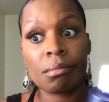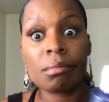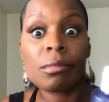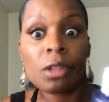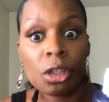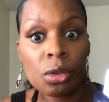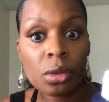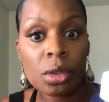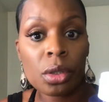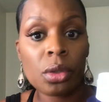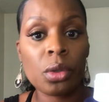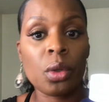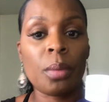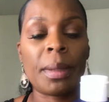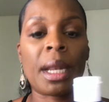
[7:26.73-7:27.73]

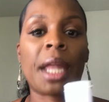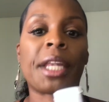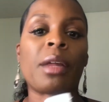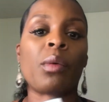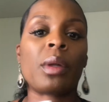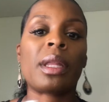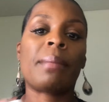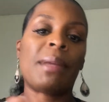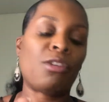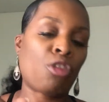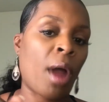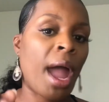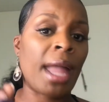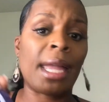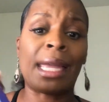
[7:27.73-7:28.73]
YouTube, and I said, well, let me
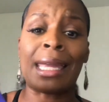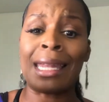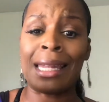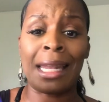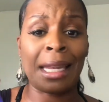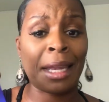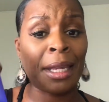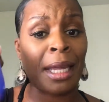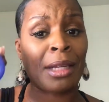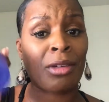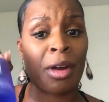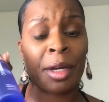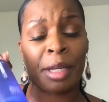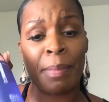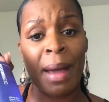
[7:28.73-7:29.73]
try it. Anything that say
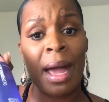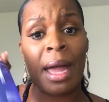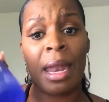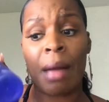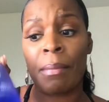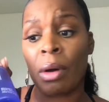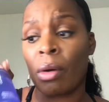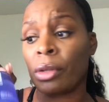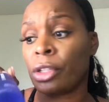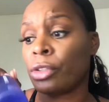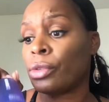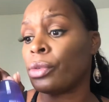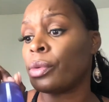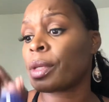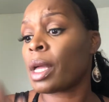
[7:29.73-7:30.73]
dark spot, I'm gonna
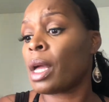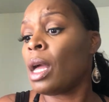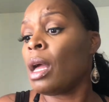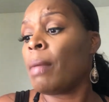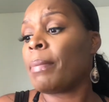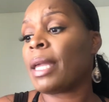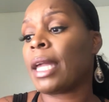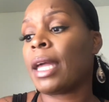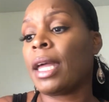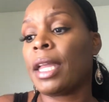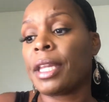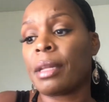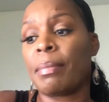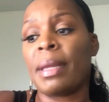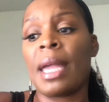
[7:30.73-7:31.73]
use, because
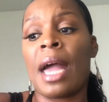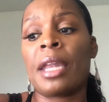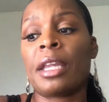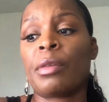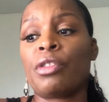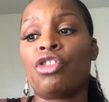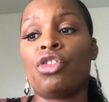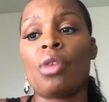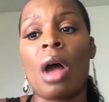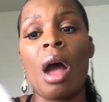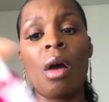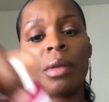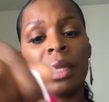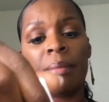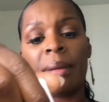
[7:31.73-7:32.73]
to be honest with you, I
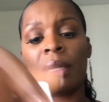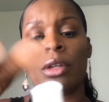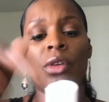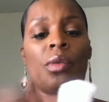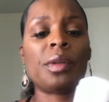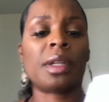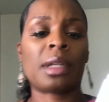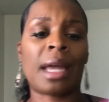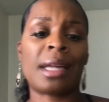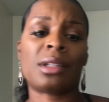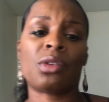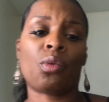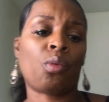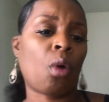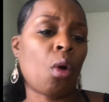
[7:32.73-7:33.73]
only been using like the
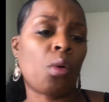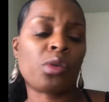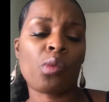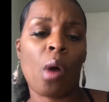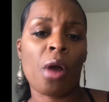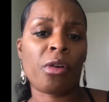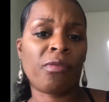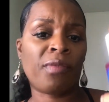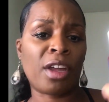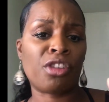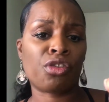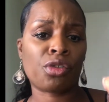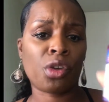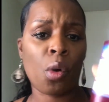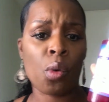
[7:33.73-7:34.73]
rose water
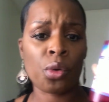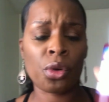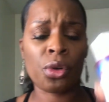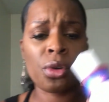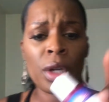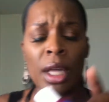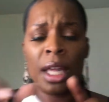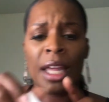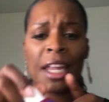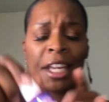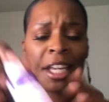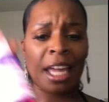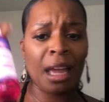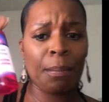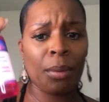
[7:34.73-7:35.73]
facial toner
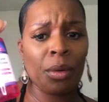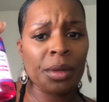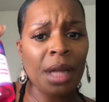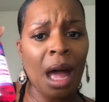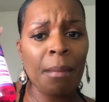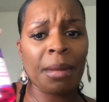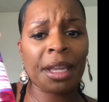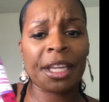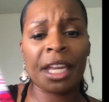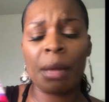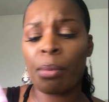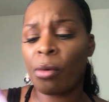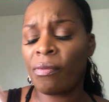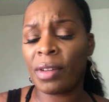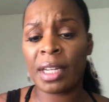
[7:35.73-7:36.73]
samples. I'm a
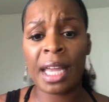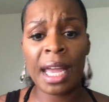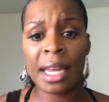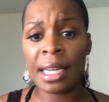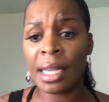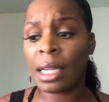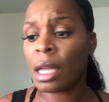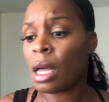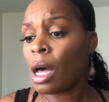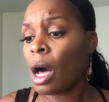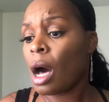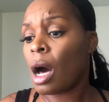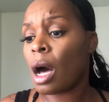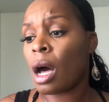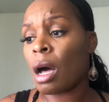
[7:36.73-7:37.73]
sample fanatic.
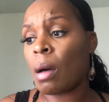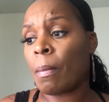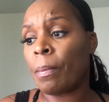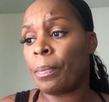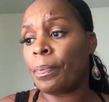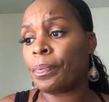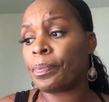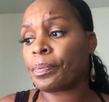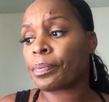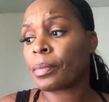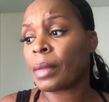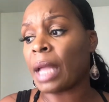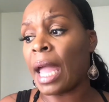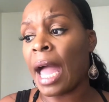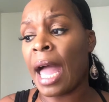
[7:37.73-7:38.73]

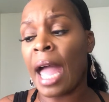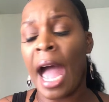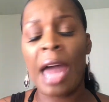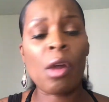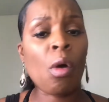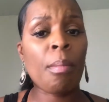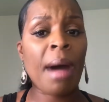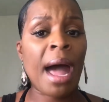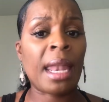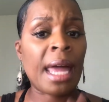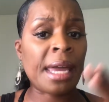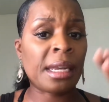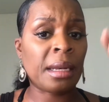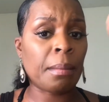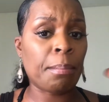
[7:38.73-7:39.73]
I don't buy a lot
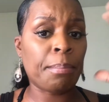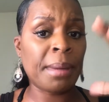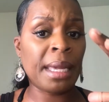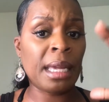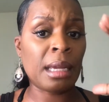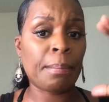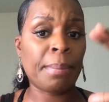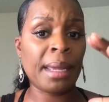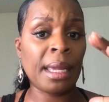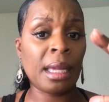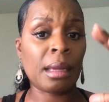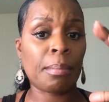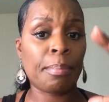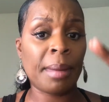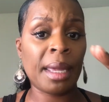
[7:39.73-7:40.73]
of the
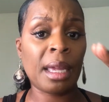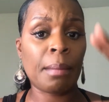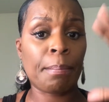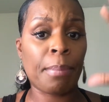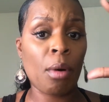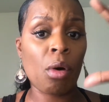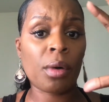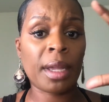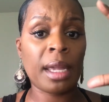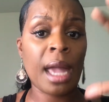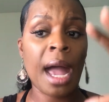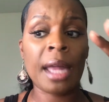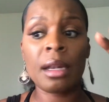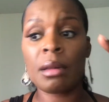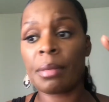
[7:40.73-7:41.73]
big bulky
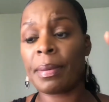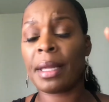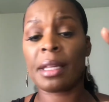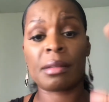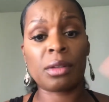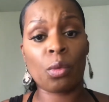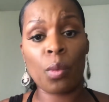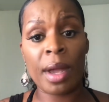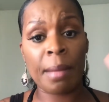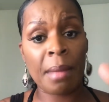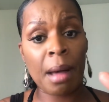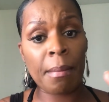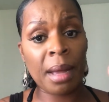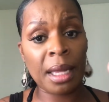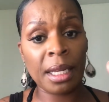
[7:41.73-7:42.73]
items because the way my
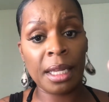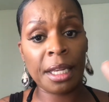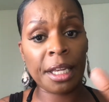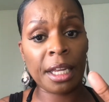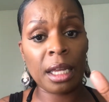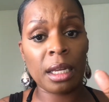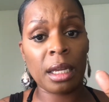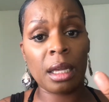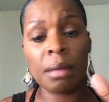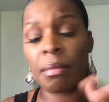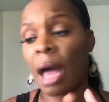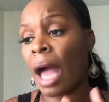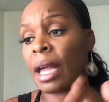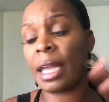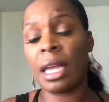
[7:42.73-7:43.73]
money is set up,
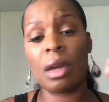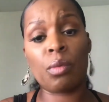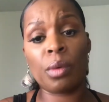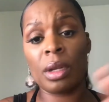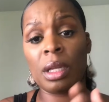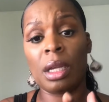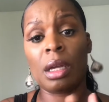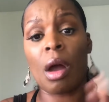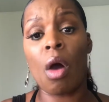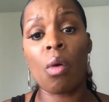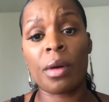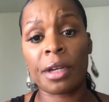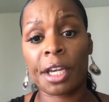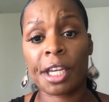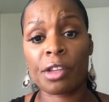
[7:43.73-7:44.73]
I can't really go
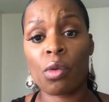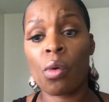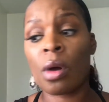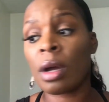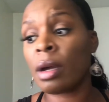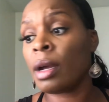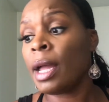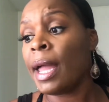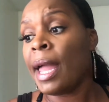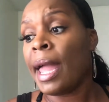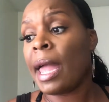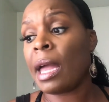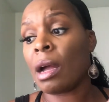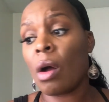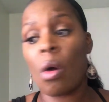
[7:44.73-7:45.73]
in a store
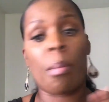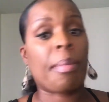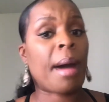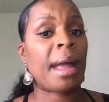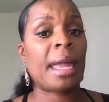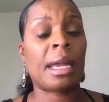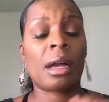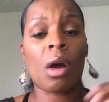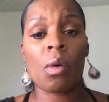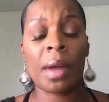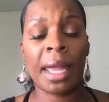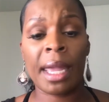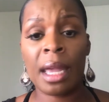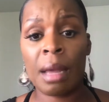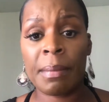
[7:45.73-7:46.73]
and go
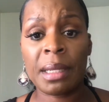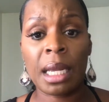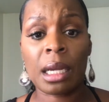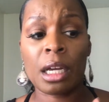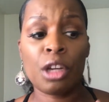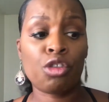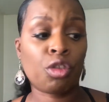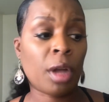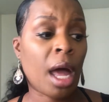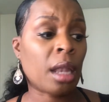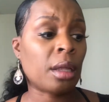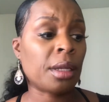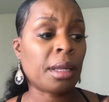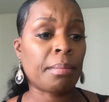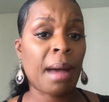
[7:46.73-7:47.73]
ham and take
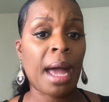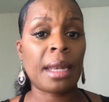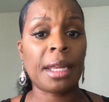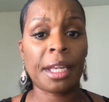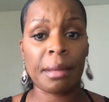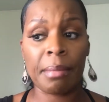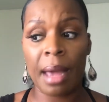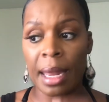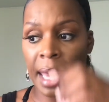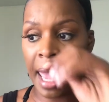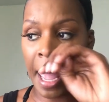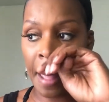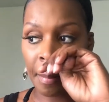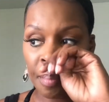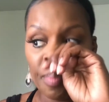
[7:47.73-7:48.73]
$100 and buy this and buy
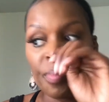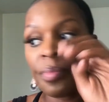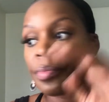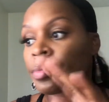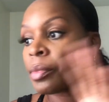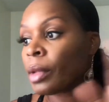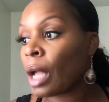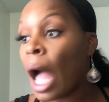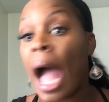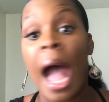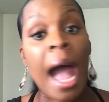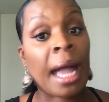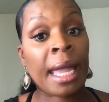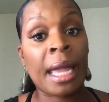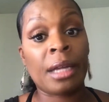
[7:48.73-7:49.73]
that.
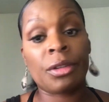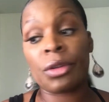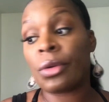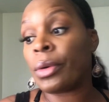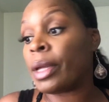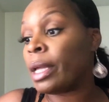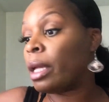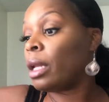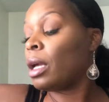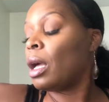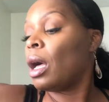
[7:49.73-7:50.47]
I can't do it.